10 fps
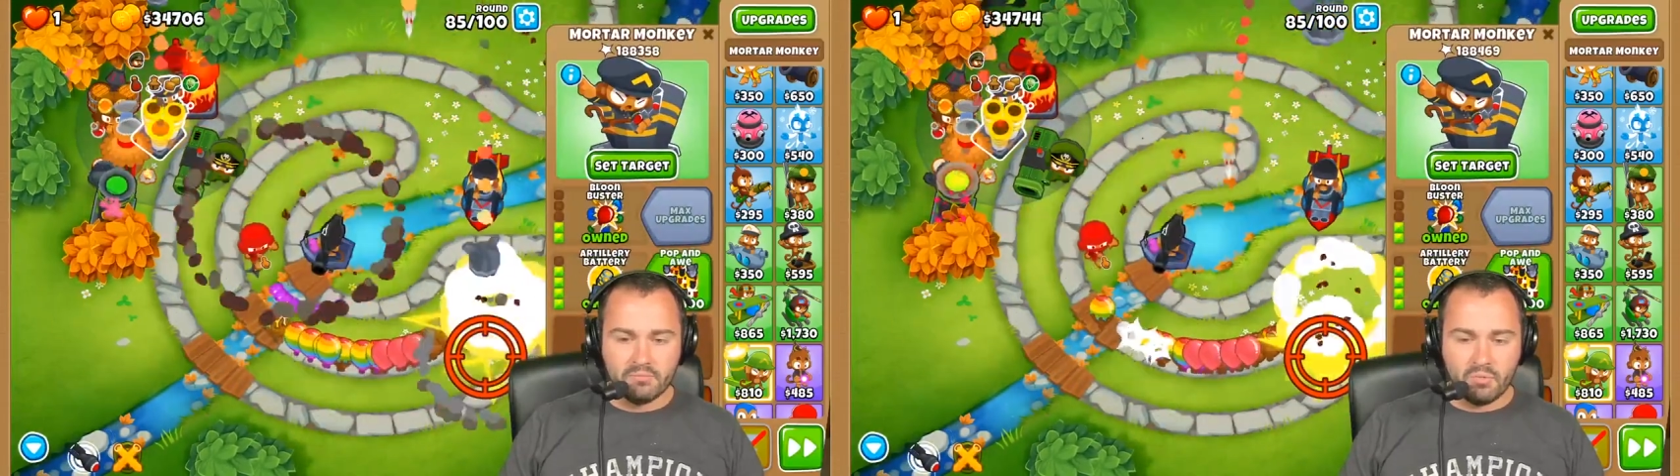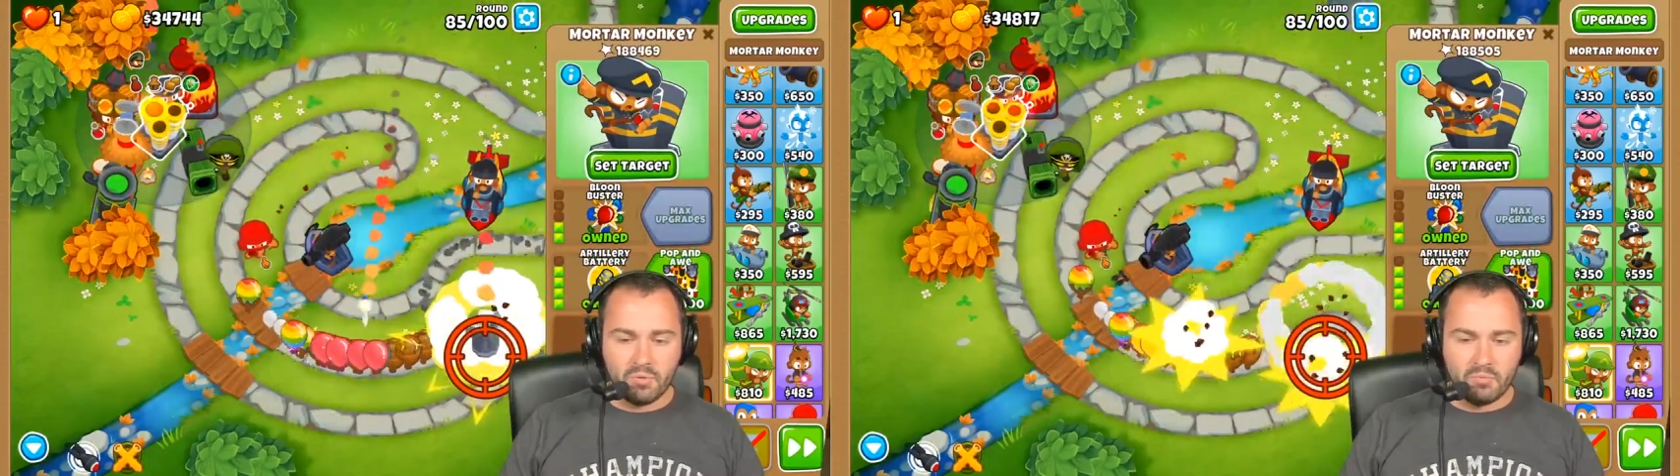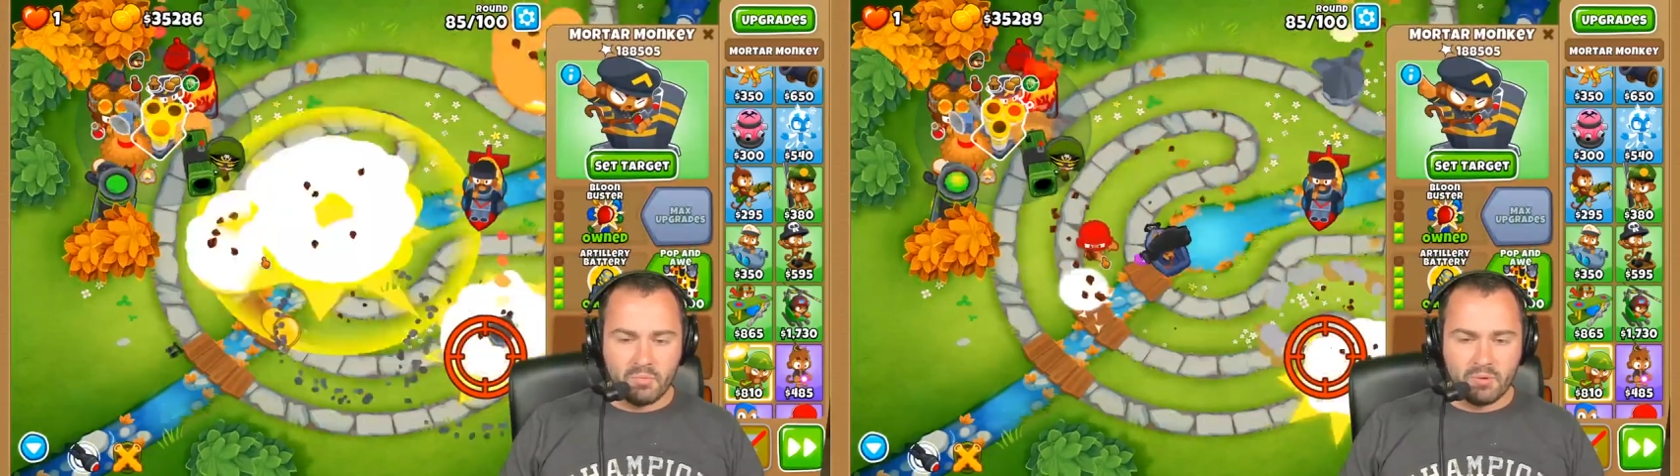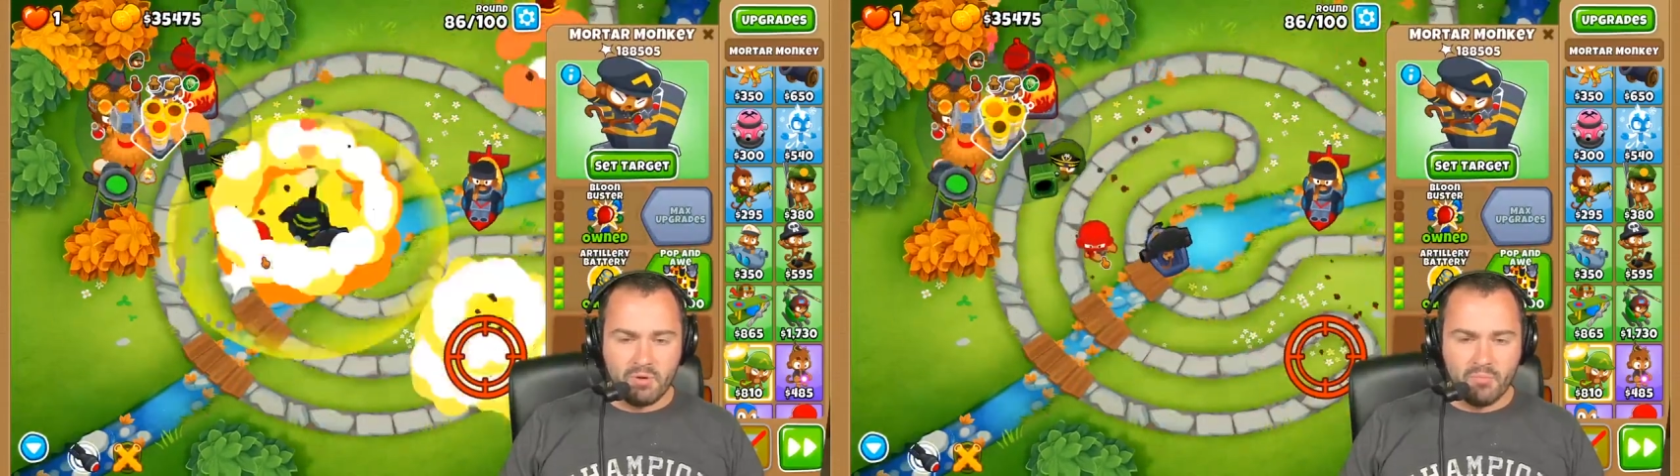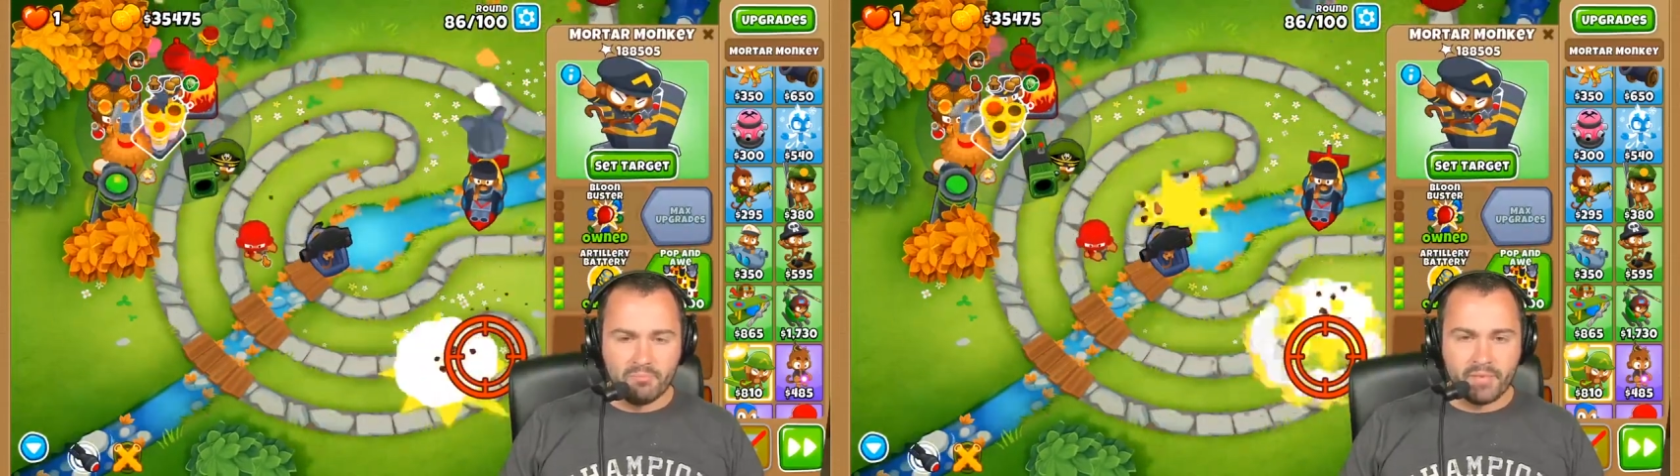Boom, boom, boom, boom,
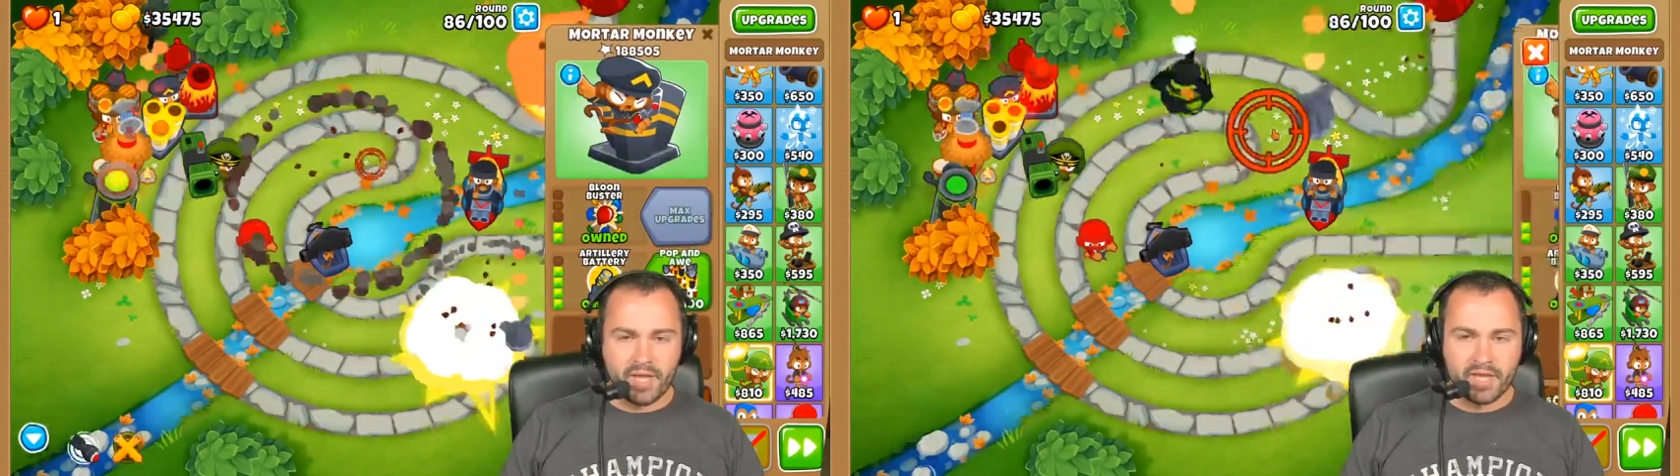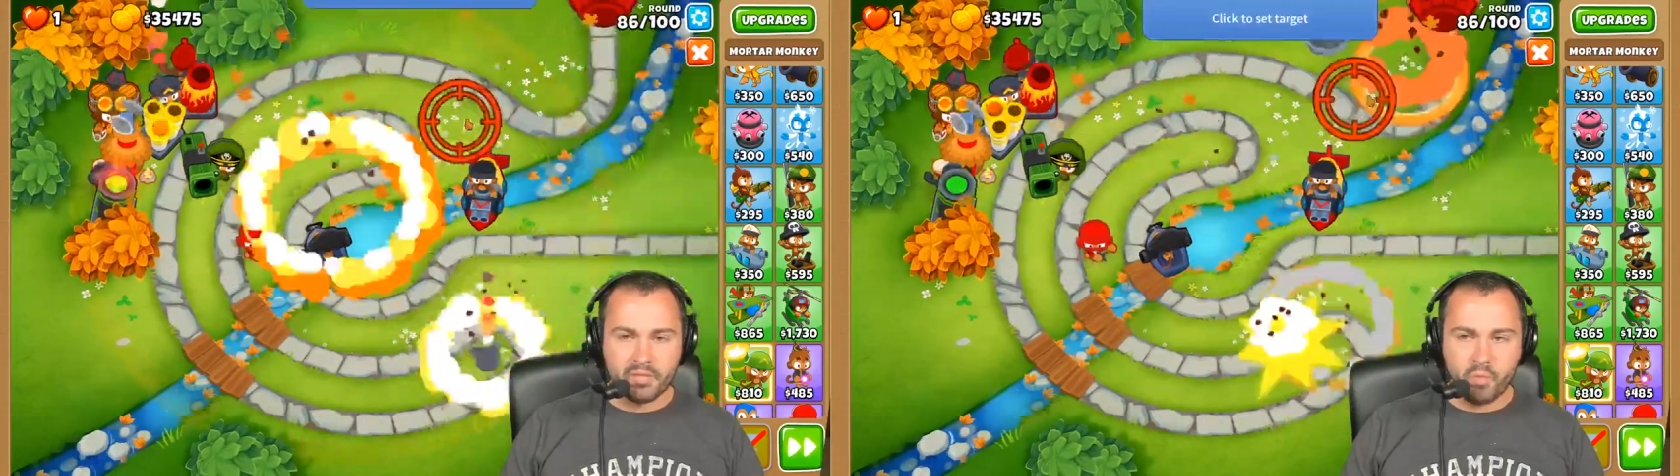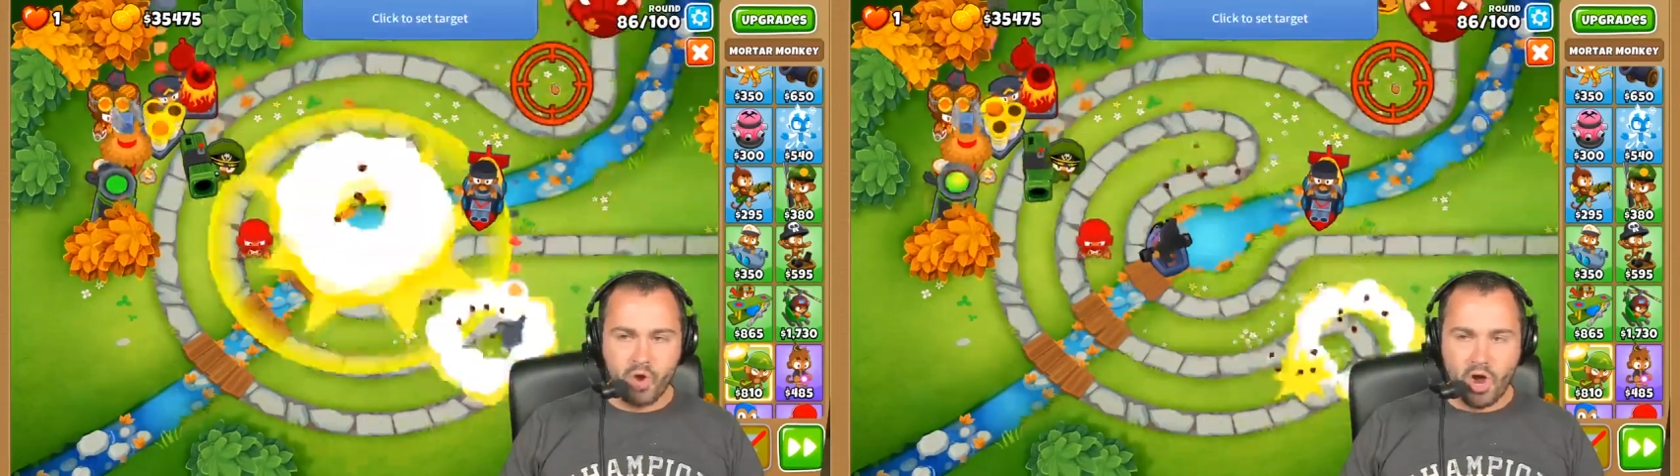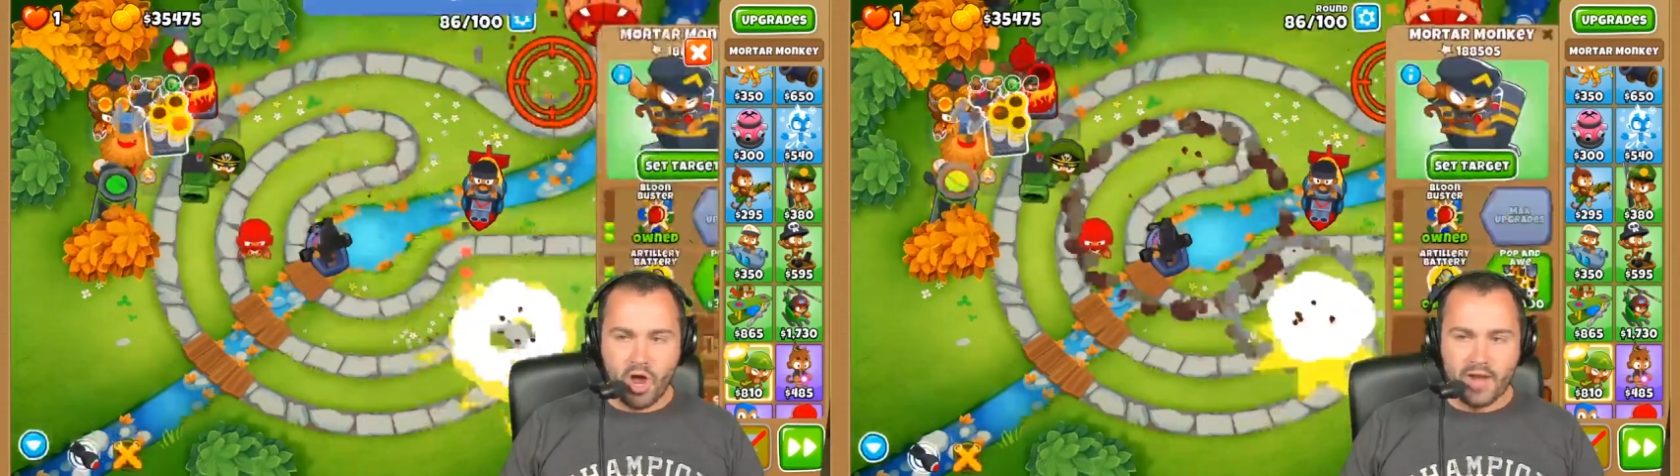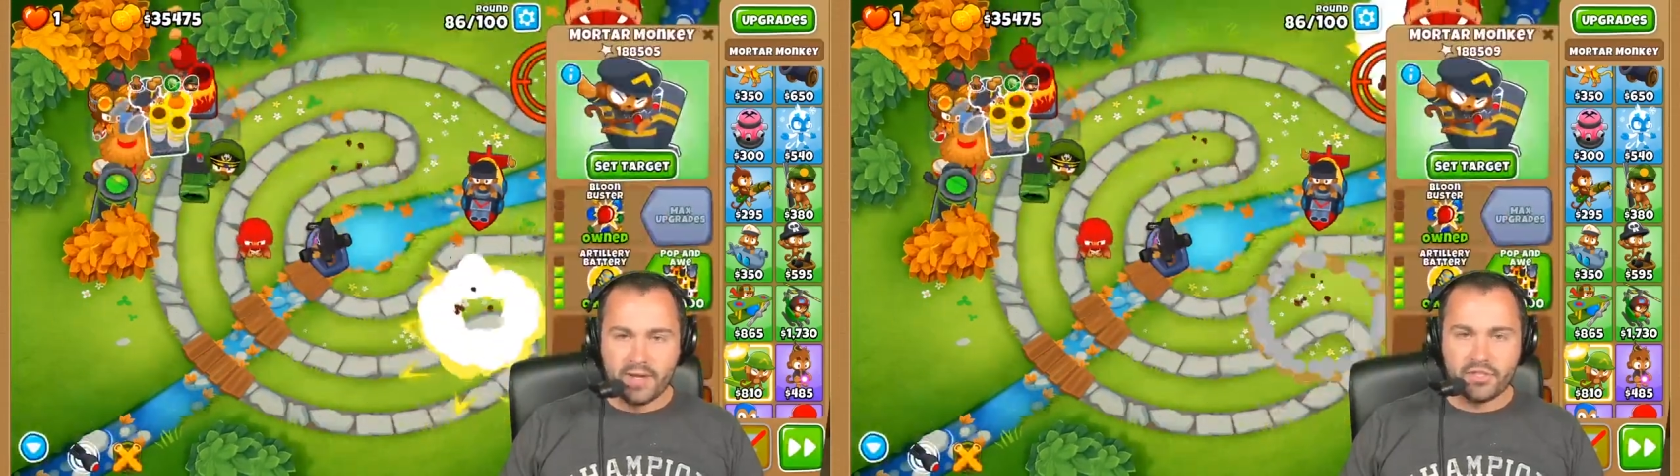boom. Biggest one.